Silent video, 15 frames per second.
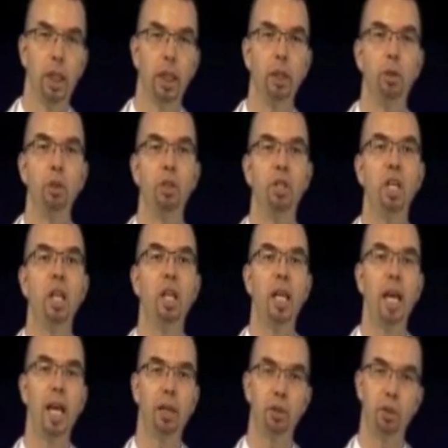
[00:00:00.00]
and you can see the
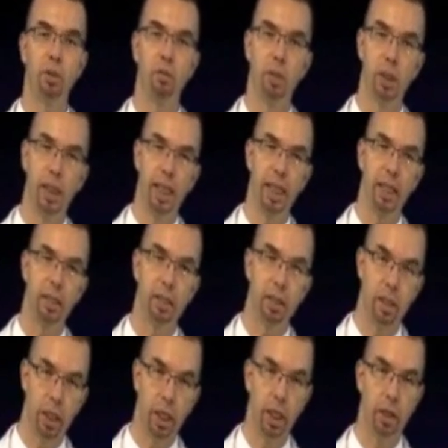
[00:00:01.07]
action of the legs
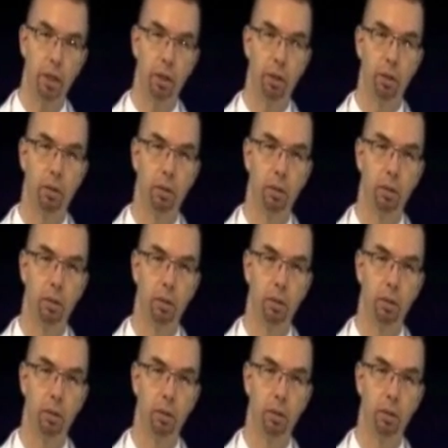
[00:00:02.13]
here.